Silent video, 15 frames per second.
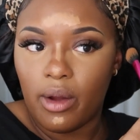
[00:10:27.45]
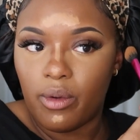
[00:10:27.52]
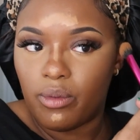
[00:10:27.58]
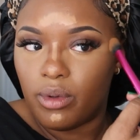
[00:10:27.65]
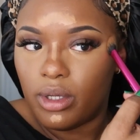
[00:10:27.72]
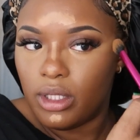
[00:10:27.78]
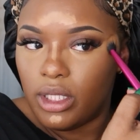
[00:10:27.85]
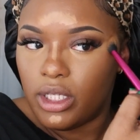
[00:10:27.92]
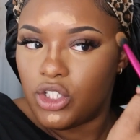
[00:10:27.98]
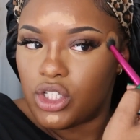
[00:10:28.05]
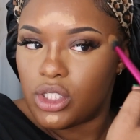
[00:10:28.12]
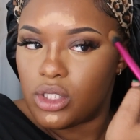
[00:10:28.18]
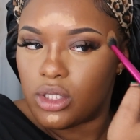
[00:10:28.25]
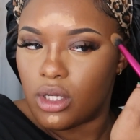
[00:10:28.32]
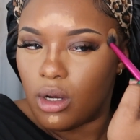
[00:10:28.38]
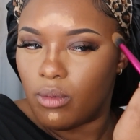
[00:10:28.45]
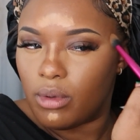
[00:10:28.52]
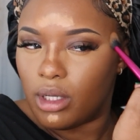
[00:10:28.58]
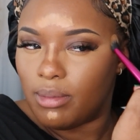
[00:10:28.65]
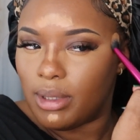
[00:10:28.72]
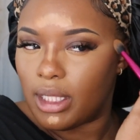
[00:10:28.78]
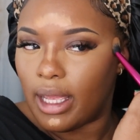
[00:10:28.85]
I really just don't
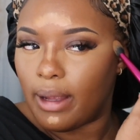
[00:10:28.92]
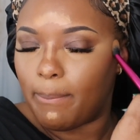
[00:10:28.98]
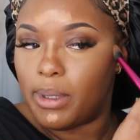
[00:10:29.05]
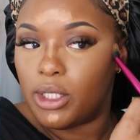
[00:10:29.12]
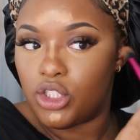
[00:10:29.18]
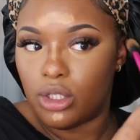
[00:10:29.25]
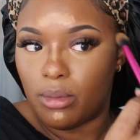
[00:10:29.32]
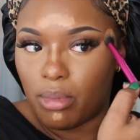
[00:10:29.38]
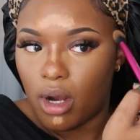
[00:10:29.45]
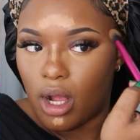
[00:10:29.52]
want to be like pushing